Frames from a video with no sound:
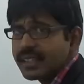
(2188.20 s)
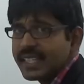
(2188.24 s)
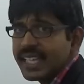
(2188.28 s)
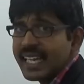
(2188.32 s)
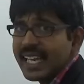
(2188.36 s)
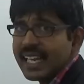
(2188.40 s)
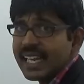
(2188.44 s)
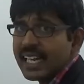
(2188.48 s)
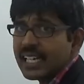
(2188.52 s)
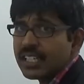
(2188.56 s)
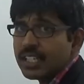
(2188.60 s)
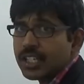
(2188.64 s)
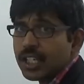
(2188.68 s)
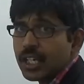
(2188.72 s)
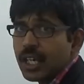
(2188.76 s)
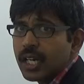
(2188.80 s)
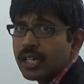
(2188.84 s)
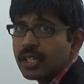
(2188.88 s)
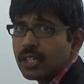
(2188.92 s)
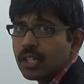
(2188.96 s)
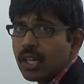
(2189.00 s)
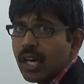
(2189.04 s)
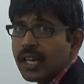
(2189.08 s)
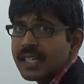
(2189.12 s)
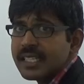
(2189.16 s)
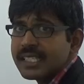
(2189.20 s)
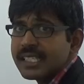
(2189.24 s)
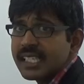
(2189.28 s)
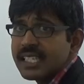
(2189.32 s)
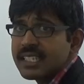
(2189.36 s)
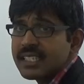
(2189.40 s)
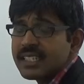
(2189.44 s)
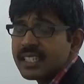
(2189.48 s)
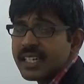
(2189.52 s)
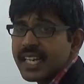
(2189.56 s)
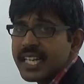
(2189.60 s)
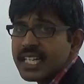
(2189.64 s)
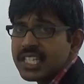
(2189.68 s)
the electron
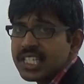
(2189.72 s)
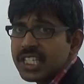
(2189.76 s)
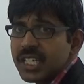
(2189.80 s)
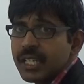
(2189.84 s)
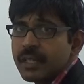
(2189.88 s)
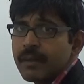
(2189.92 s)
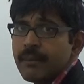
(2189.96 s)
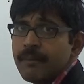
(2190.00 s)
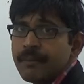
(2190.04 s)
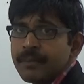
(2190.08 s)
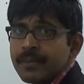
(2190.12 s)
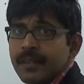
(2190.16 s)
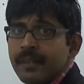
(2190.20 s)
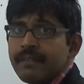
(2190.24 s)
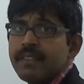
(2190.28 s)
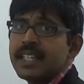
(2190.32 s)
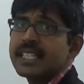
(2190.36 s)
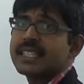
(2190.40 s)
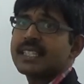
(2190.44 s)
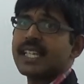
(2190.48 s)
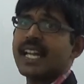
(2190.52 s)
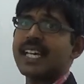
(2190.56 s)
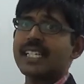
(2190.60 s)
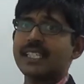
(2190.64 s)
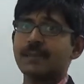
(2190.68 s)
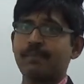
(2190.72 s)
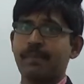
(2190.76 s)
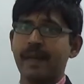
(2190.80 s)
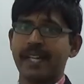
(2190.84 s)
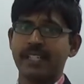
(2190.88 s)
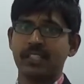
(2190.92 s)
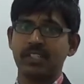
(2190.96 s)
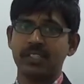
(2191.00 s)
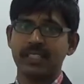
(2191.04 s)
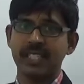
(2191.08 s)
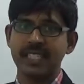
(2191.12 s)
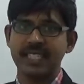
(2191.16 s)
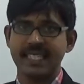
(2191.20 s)
concentration with
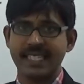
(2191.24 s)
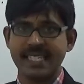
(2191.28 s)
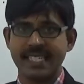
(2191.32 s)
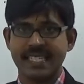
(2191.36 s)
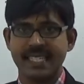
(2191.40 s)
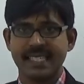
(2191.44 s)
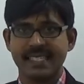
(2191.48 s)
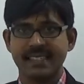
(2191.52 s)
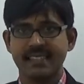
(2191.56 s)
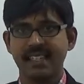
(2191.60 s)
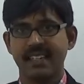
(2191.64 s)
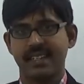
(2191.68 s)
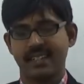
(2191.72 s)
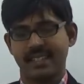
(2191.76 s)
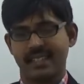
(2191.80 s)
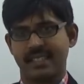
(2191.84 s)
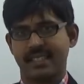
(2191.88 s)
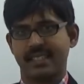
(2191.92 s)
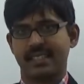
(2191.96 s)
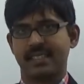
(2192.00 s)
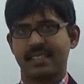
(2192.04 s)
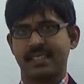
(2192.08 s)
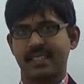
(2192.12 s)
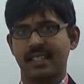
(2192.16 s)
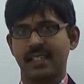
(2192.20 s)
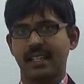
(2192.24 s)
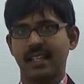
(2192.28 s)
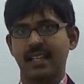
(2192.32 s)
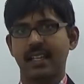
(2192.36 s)
respect to the distance.